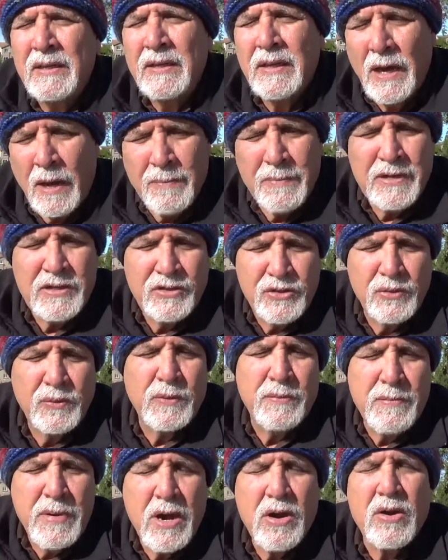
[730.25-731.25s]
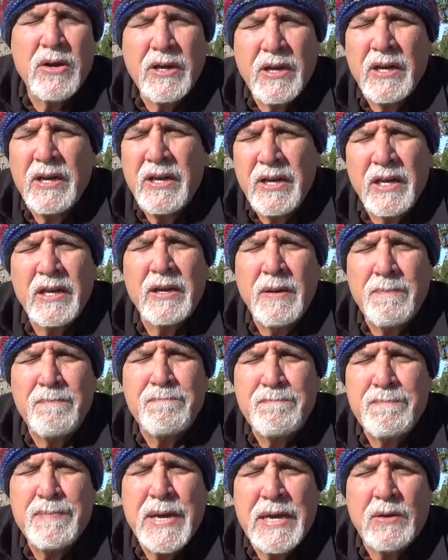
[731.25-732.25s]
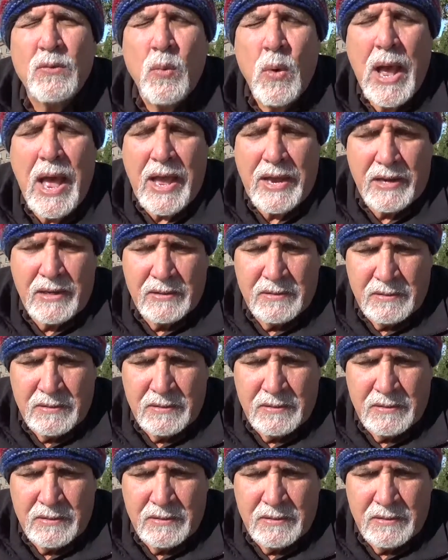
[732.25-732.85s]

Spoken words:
coming to America in a big way,